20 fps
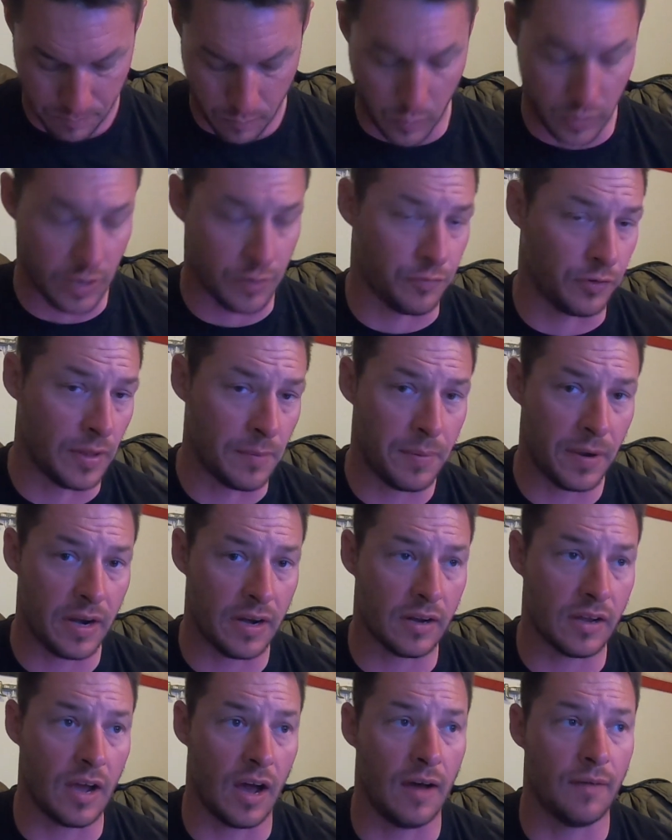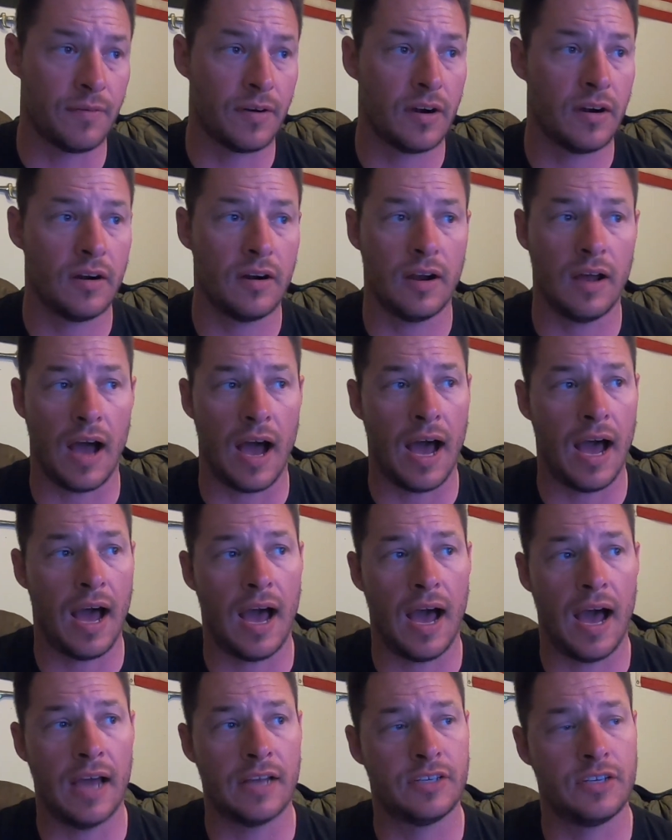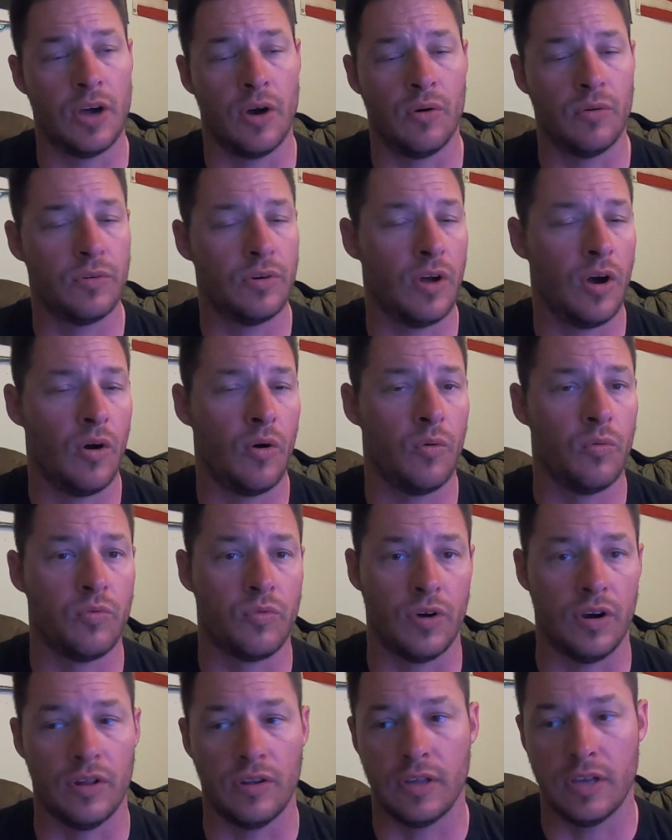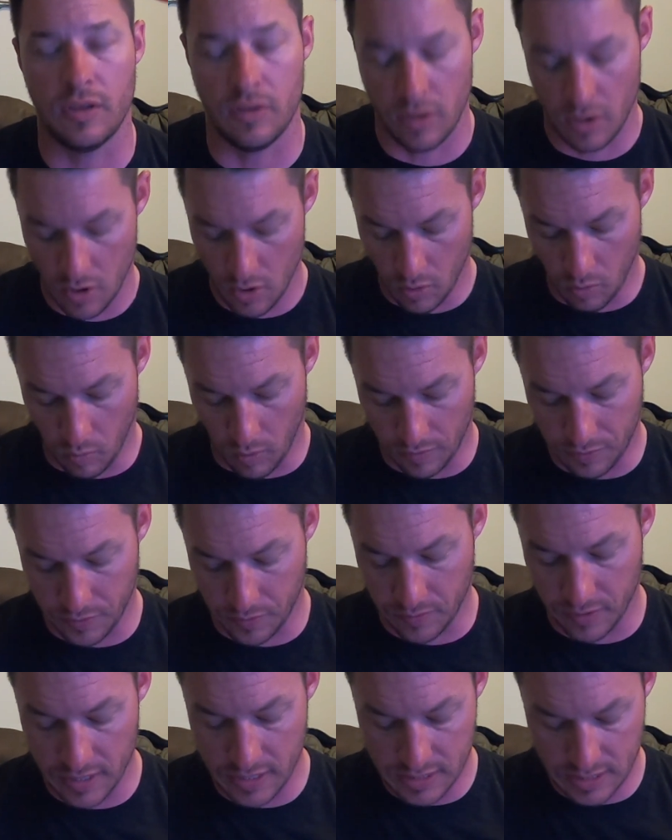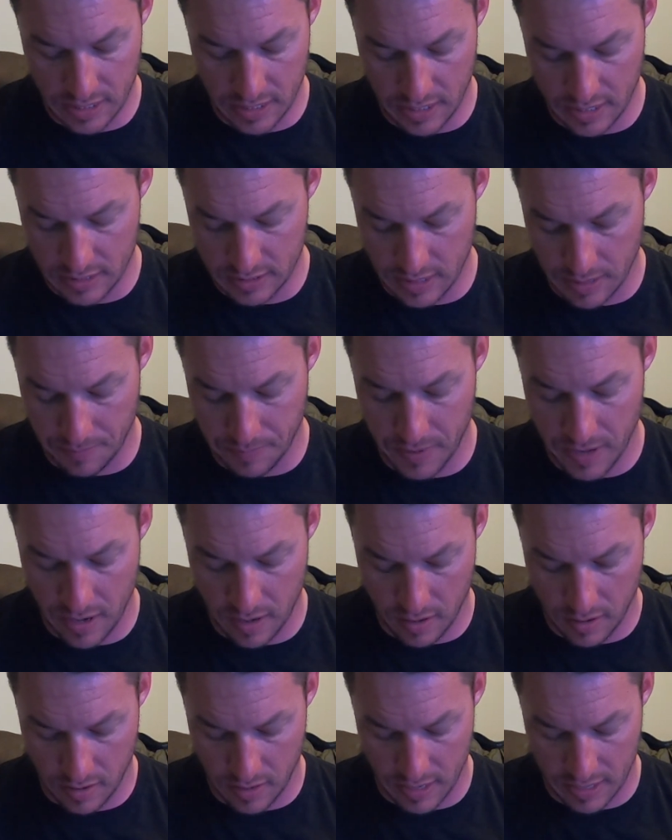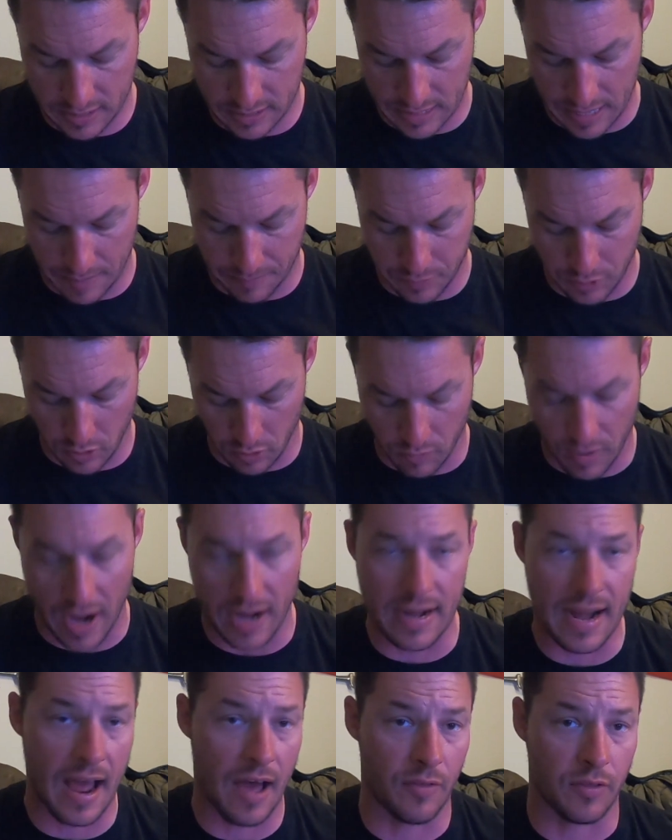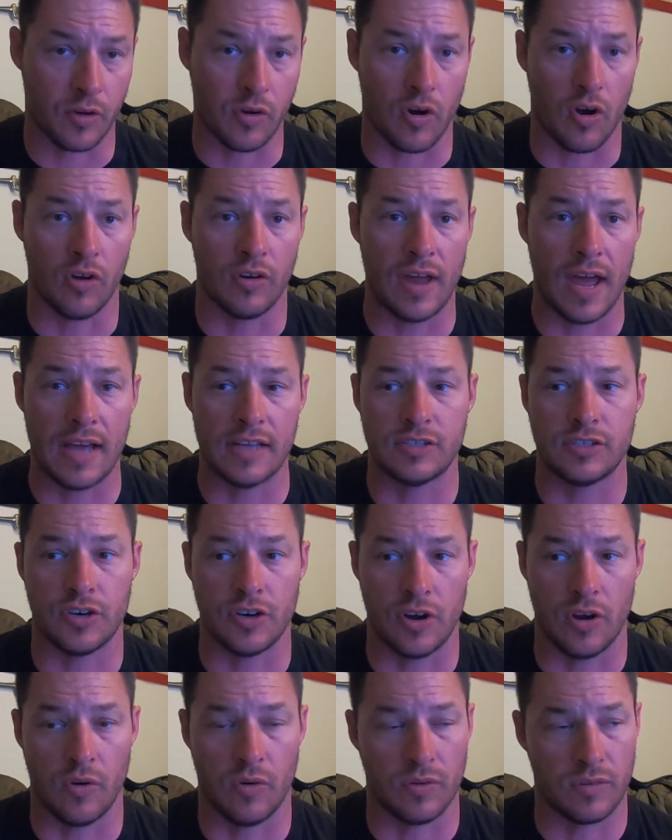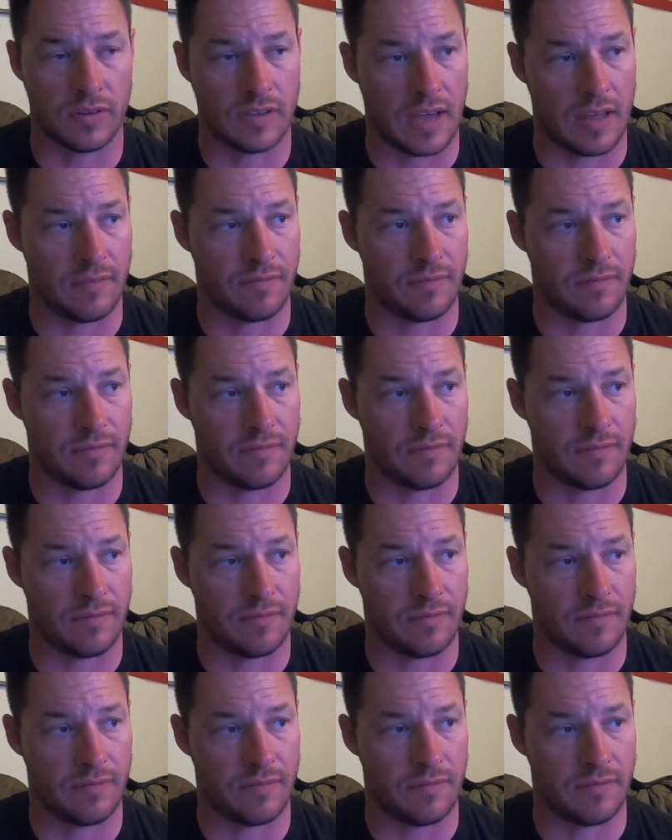When you're flipping it in cover, I don't know really what the reason is up there, except, you know, right now the crawdads are, you know,